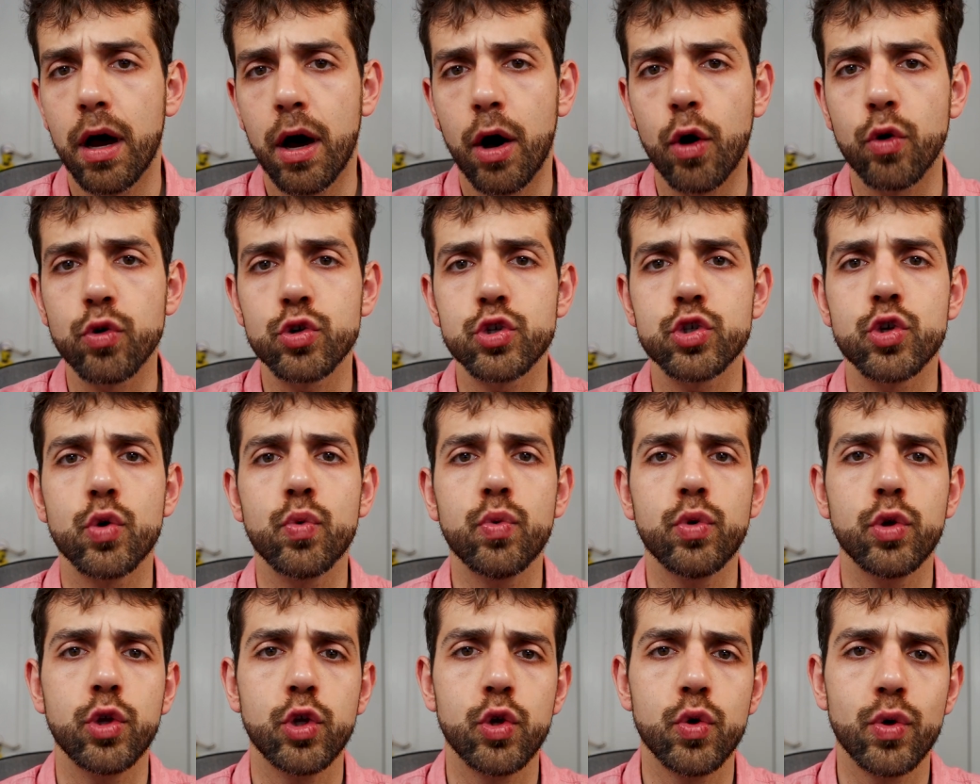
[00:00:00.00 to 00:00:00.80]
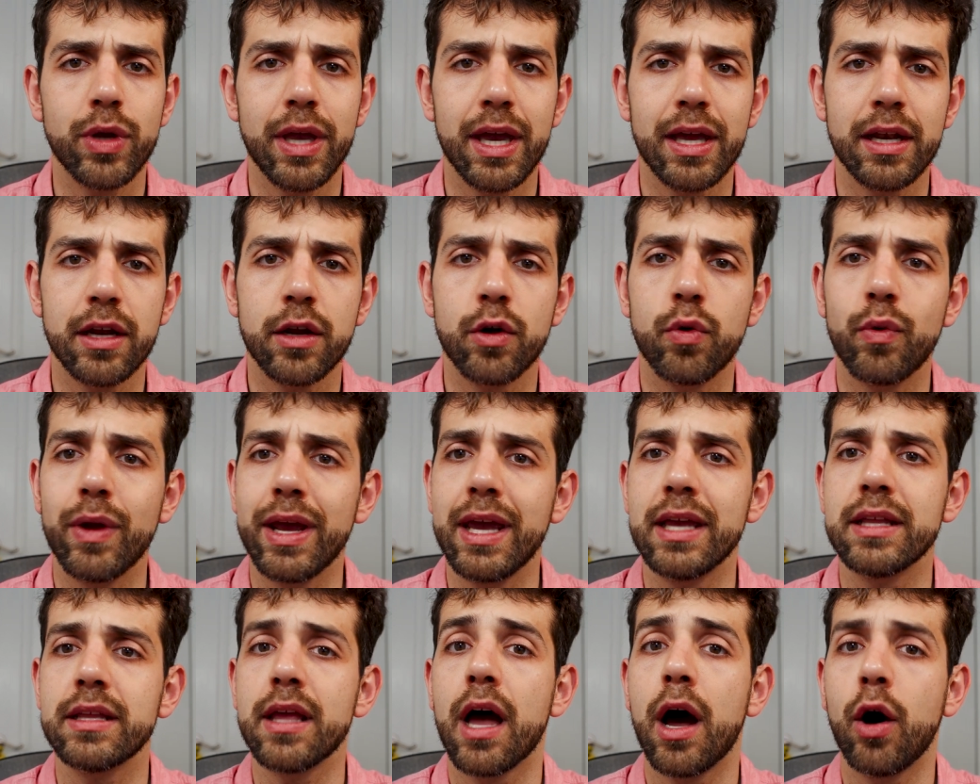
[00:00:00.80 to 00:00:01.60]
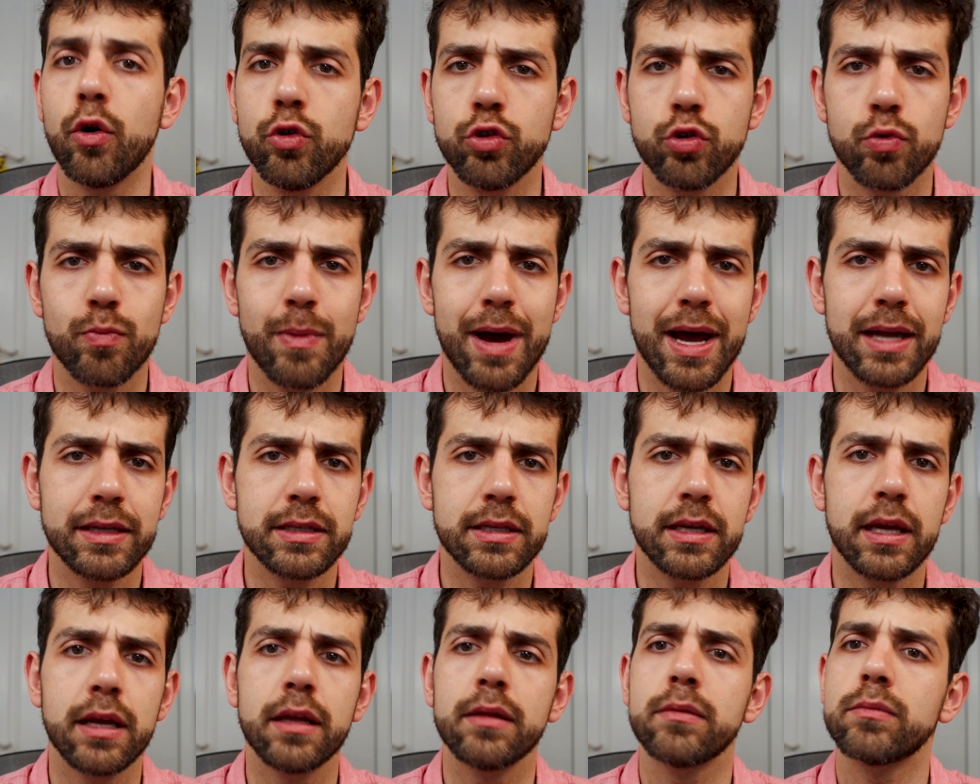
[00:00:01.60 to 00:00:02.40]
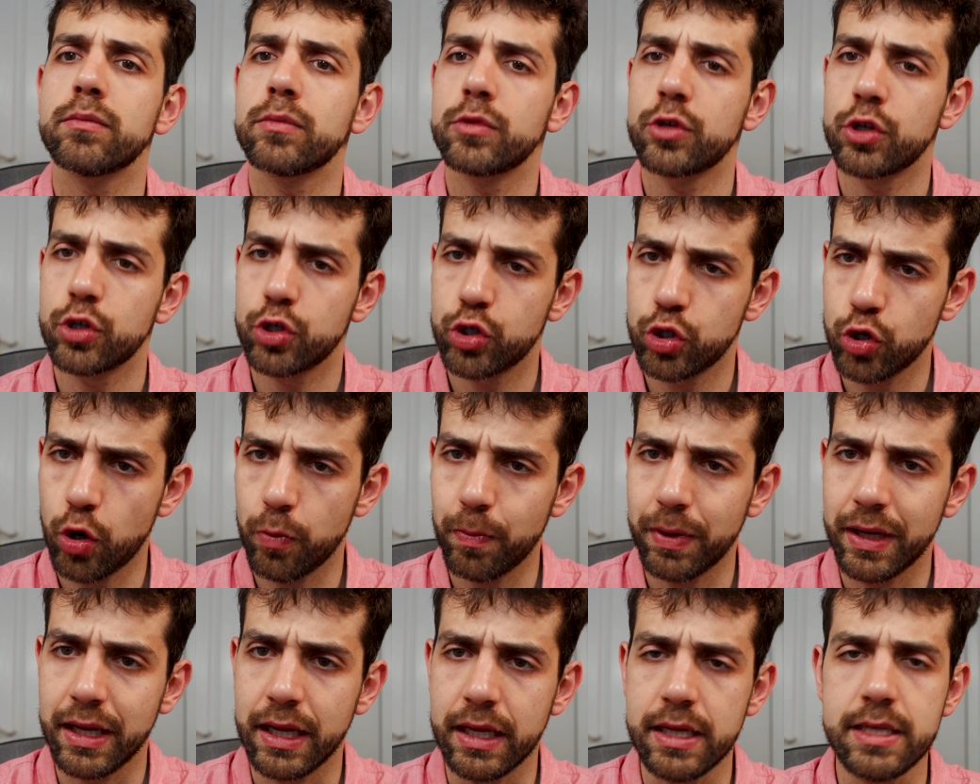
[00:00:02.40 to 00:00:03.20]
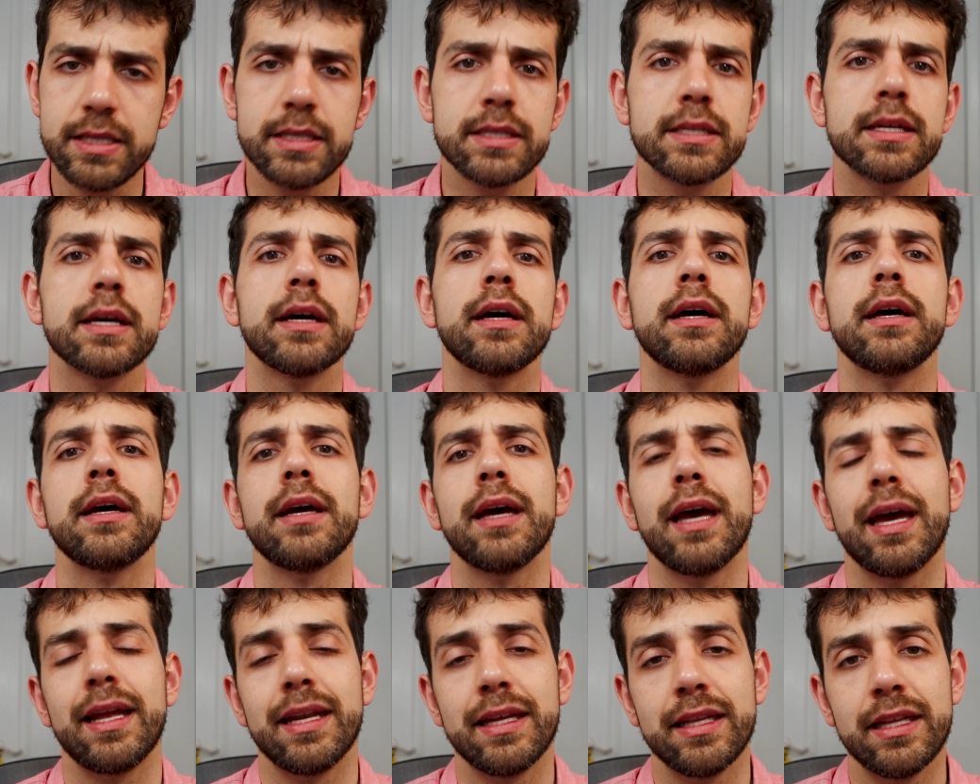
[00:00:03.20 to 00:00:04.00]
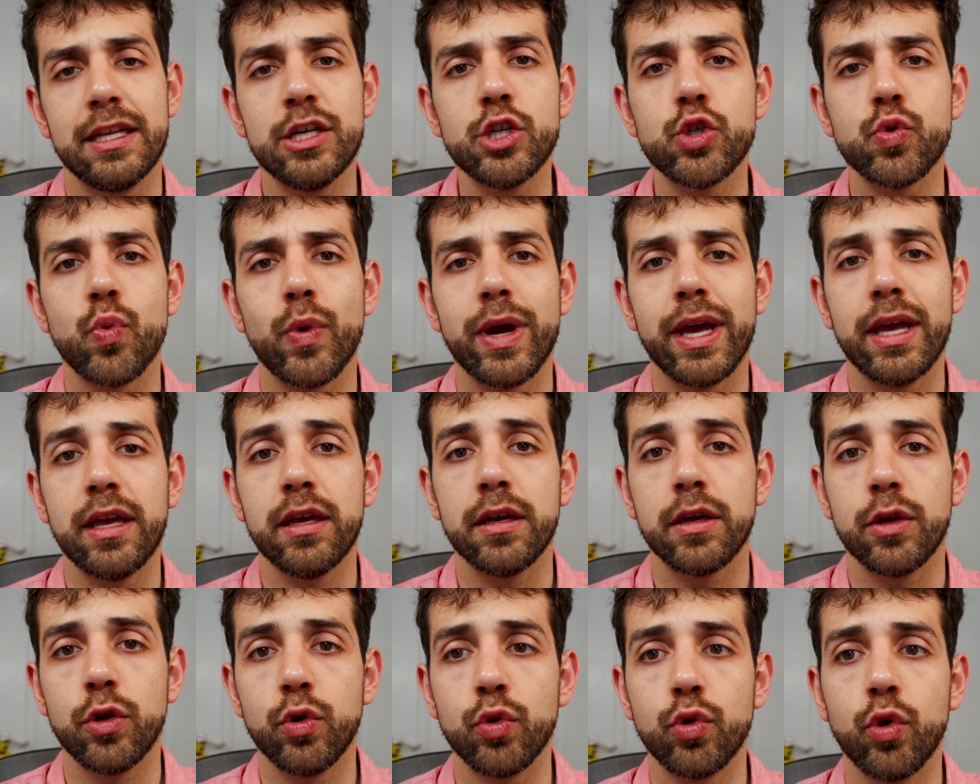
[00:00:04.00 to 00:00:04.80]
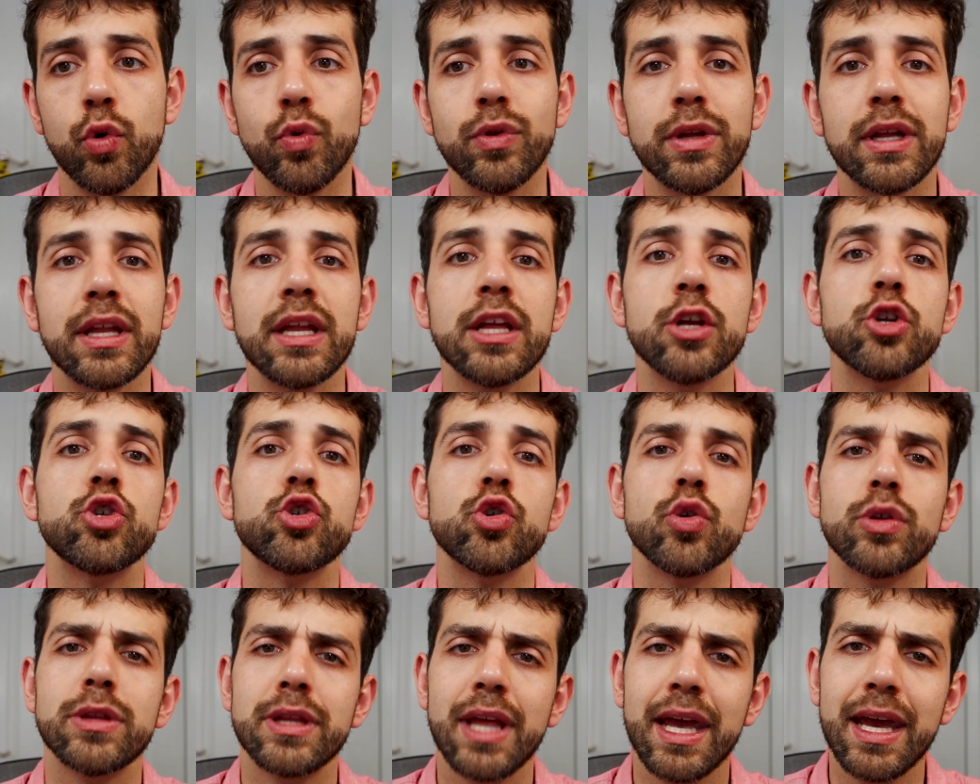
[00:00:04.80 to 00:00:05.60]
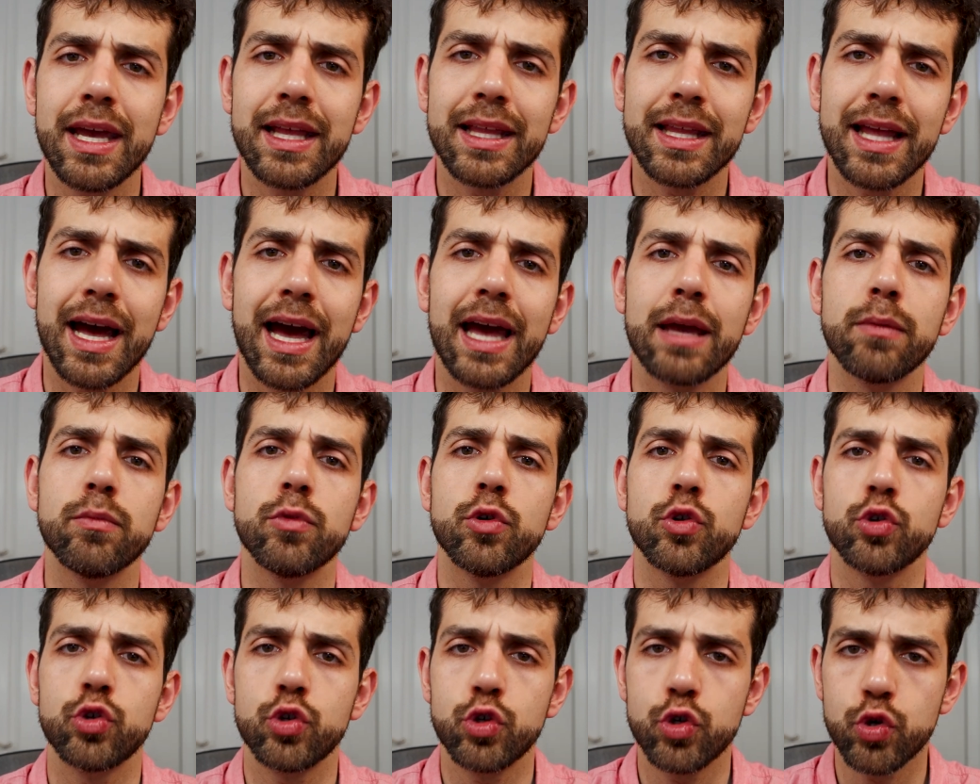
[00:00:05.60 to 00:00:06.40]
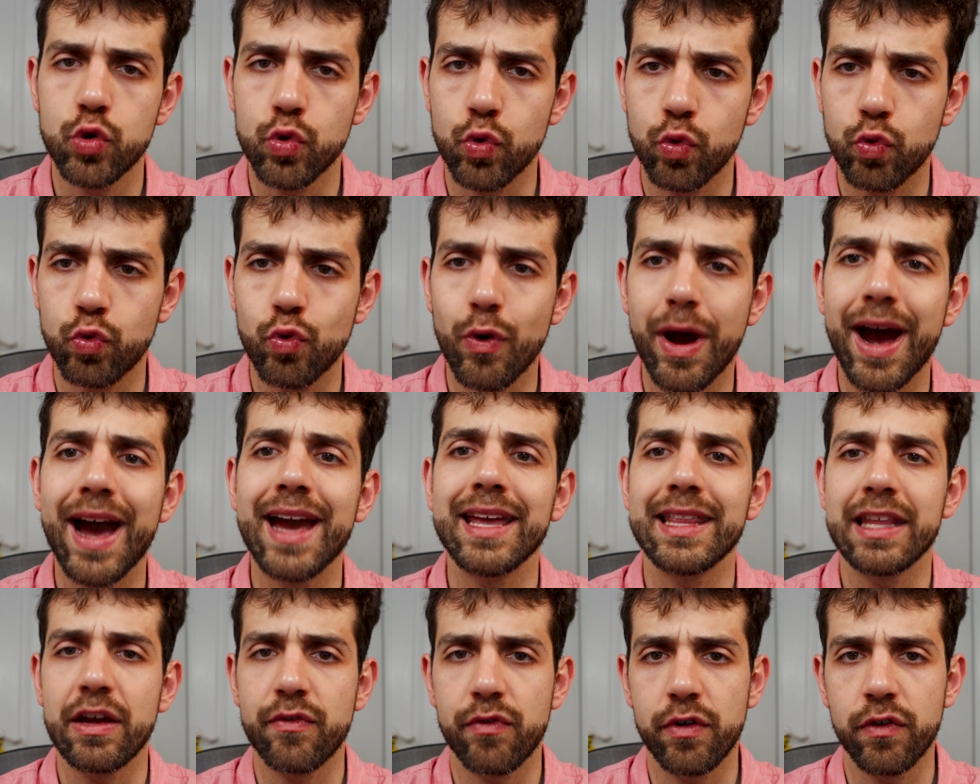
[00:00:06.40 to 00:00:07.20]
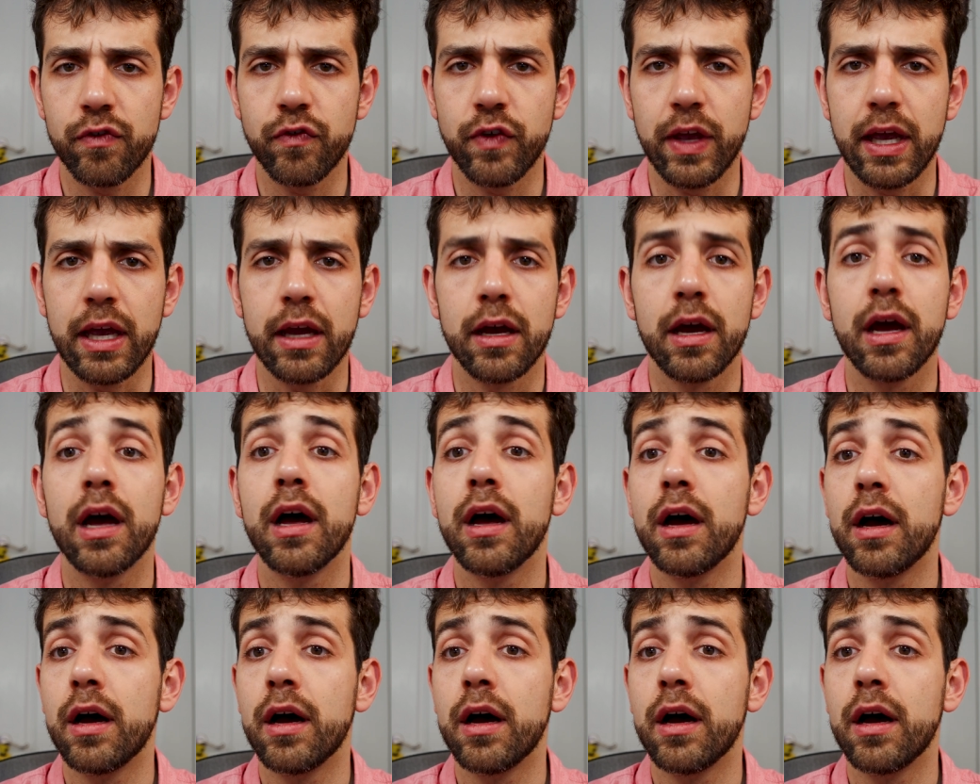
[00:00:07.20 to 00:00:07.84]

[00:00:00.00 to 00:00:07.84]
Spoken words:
Also, you can create automatic shopping list, and in this way, you don't need to take time to write everything.